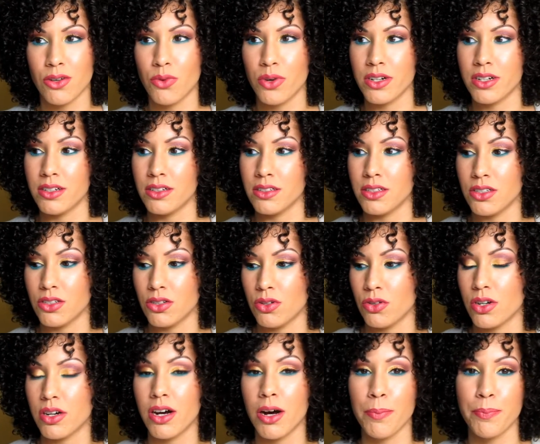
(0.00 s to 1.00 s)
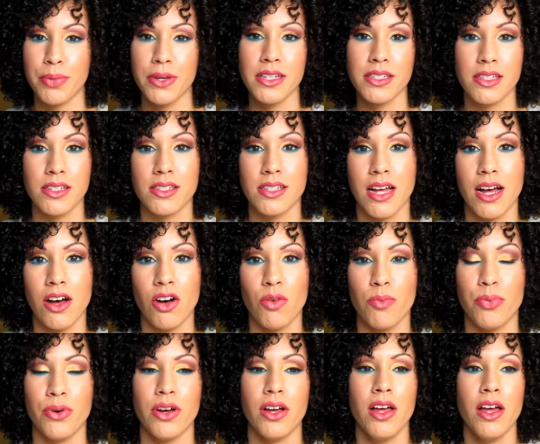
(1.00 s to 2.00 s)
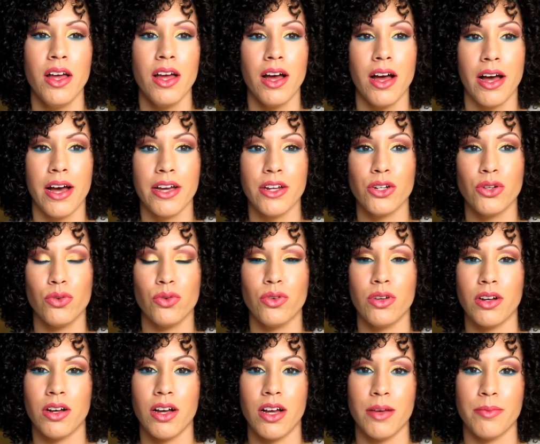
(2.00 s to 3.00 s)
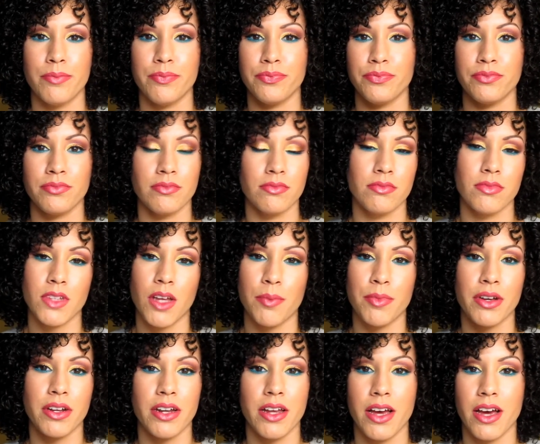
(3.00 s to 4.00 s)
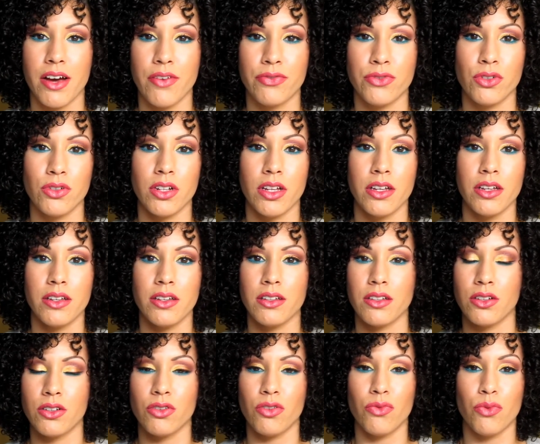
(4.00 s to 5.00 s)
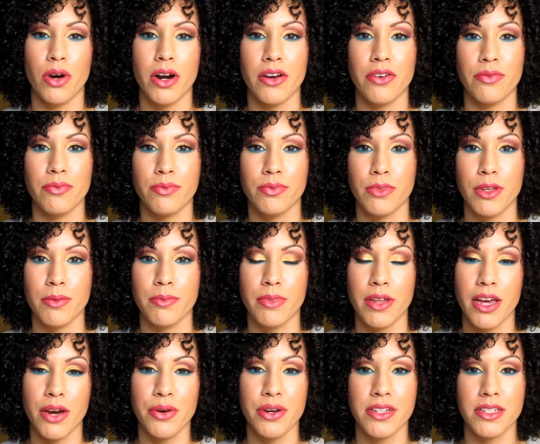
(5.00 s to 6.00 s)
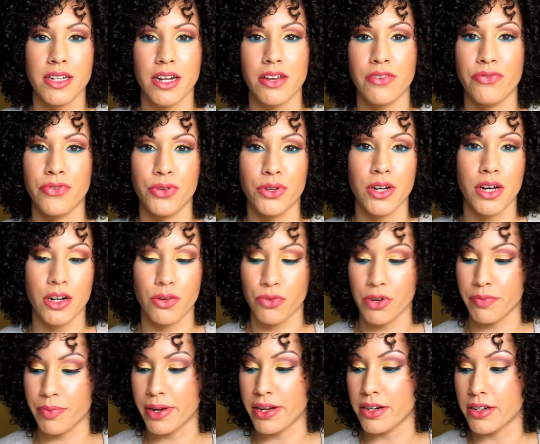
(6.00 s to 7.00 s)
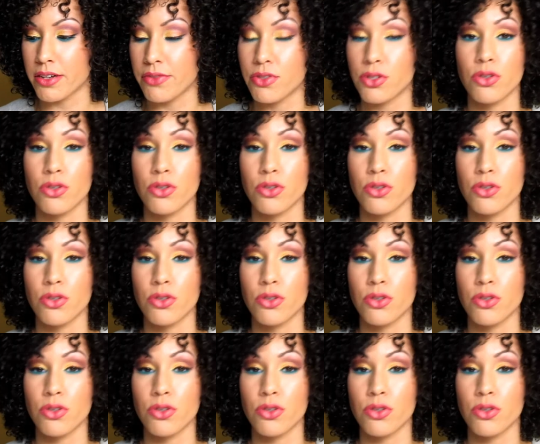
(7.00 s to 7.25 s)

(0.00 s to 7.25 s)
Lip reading: to cut pieces out, but I know I'm gonna have to write in areas that I feel kind of repetitive.